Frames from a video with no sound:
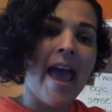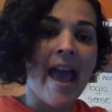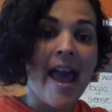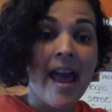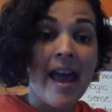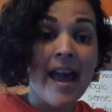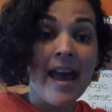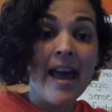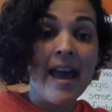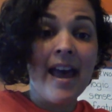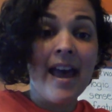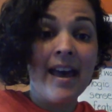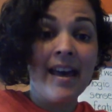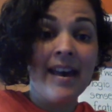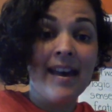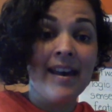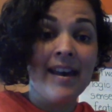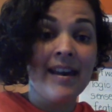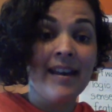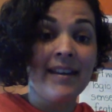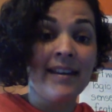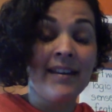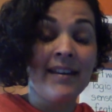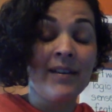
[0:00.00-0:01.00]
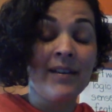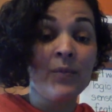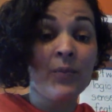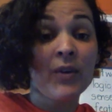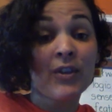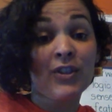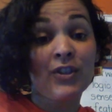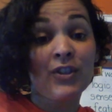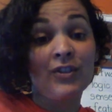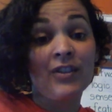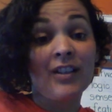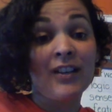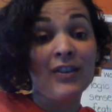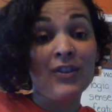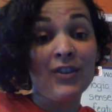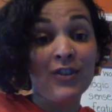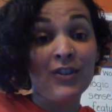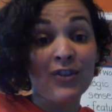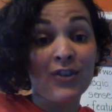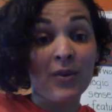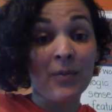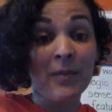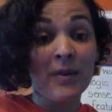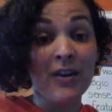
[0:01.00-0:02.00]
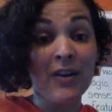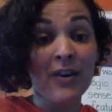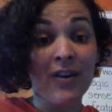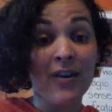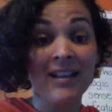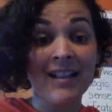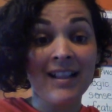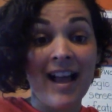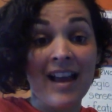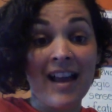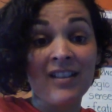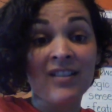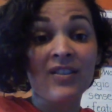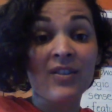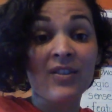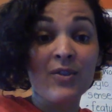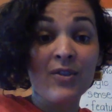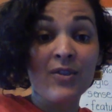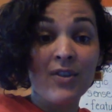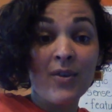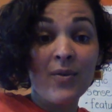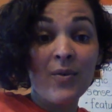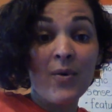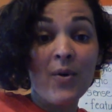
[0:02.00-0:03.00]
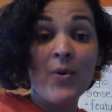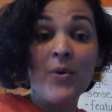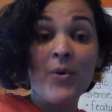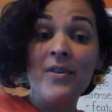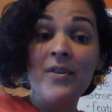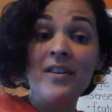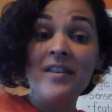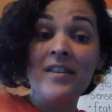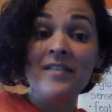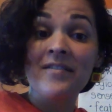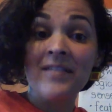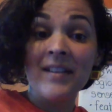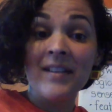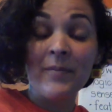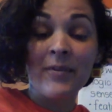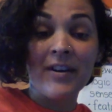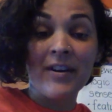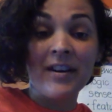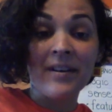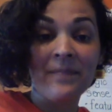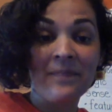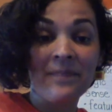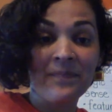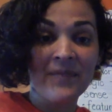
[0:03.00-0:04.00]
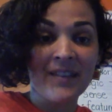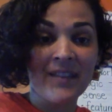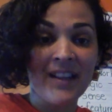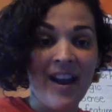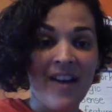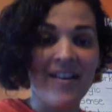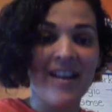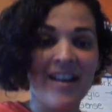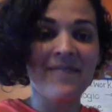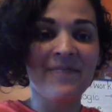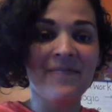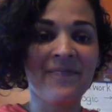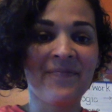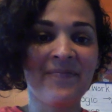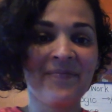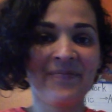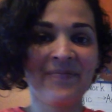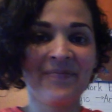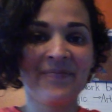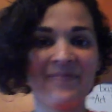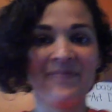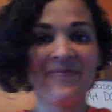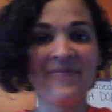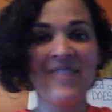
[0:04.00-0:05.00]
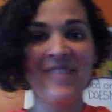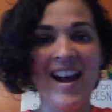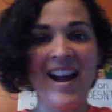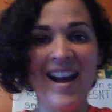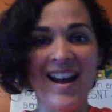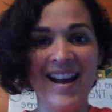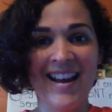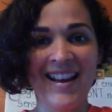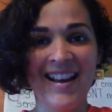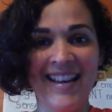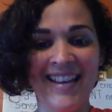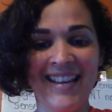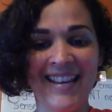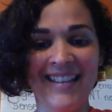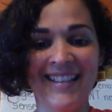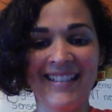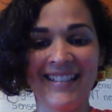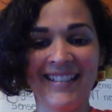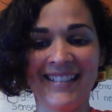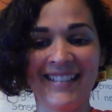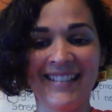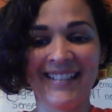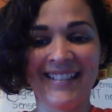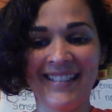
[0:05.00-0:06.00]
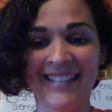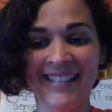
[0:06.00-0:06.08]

And once you're done, you can show me on Class Dojo or Flipgrid. All right. Bye.